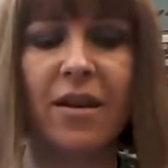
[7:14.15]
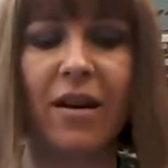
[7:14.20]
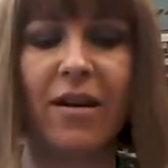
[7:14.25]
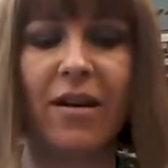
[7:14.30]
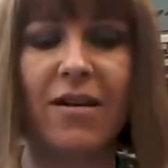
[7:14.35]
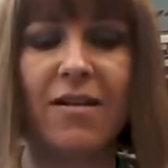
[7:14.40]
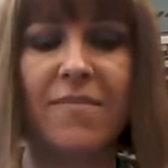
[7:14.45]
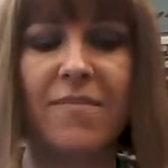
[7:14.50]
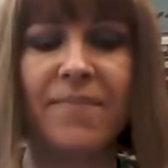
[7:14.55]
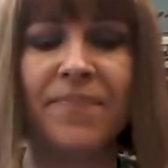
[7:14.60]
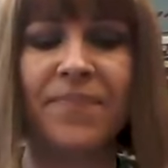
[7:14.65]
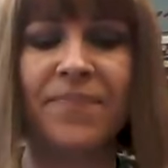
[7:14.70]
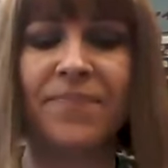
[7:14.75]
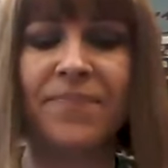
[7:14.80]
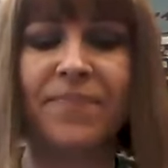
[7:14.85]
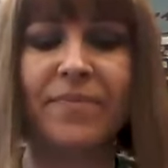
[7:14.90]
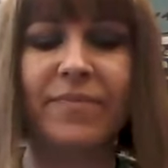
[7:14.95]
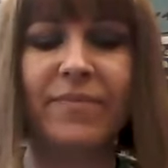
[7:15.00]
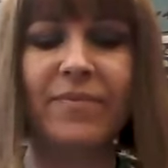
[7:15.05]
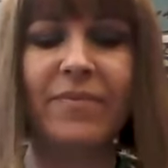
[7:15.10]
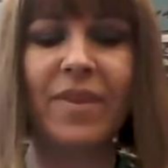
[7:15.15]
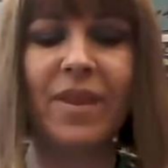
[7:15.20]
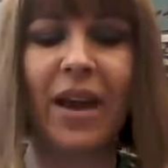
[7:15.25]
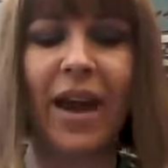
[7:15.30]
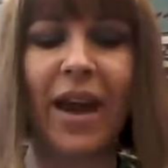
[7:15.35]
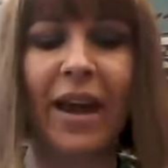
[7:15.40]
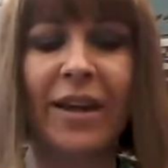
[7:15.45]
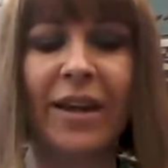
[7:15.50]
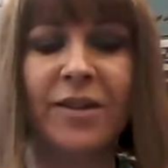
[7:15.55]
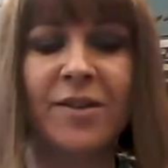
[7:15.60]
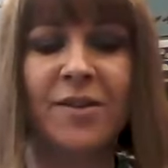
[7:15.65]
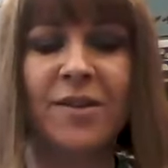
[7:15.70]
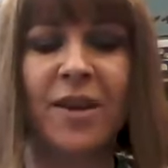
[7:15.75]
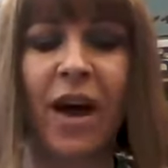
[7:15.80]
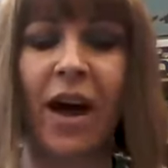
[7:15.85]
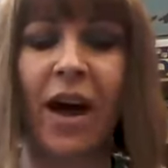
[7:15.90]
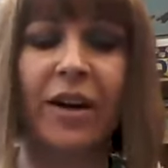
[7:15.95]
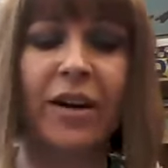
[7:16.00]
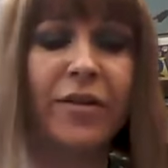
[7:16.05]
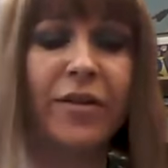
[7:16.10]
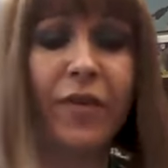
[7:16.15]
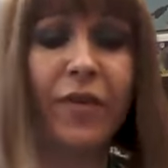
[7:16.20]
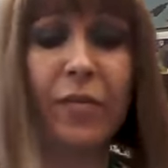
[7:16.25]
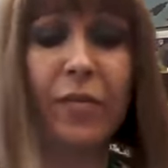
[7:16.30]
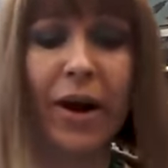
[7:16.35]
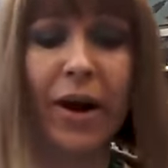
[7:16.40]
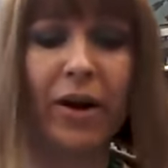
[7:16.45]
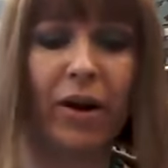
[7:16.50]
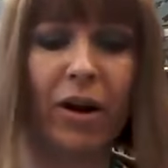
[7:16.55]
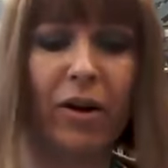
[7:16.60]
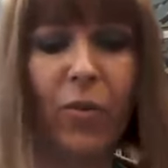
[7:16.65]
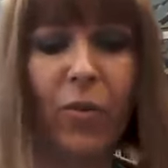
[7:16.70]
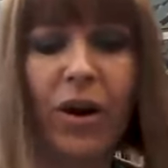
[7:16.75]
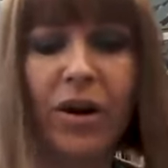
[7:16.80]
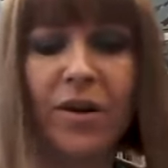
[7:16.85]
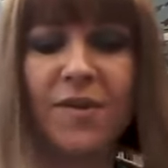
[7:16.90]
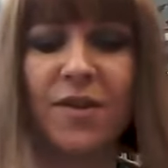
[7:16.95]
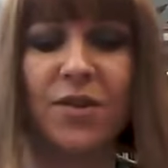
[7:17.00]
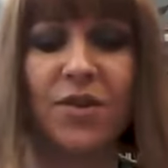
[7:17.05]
And it's not for better or worse.